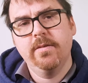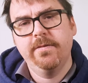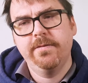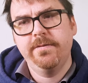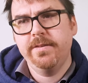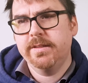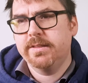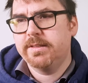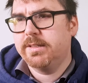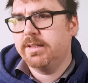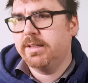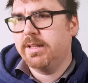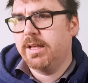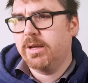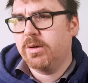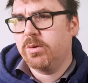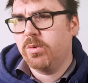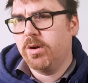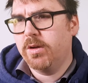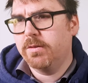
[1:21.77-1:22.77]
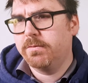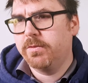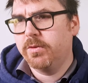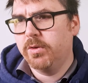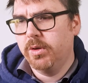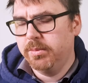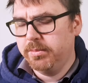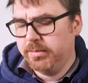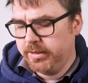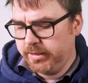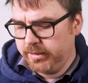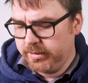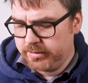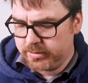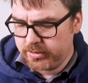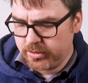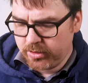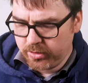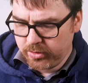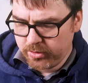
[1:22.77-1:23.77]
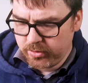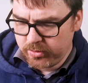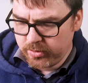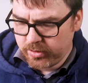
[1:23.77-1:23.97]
fits in there quite firmly, so